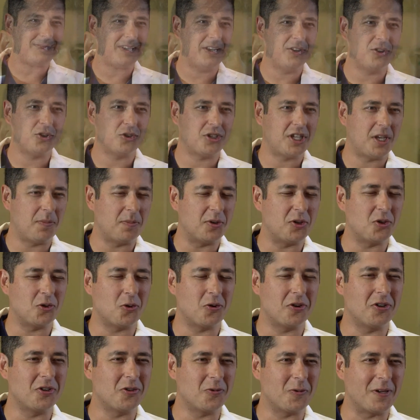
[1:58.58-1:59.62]
Just keep it
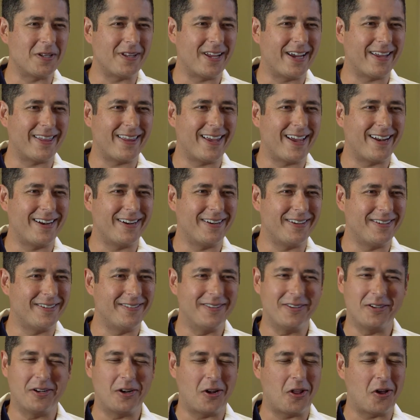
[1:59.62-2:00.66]
short and sweet like that, and
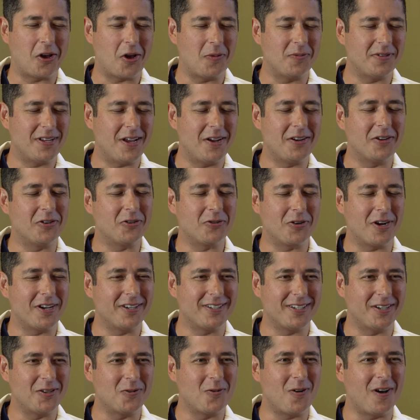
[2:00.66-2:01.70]
it all comes down to
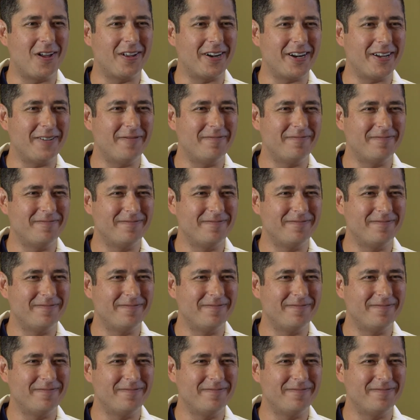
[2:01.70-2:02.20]
trust and quality,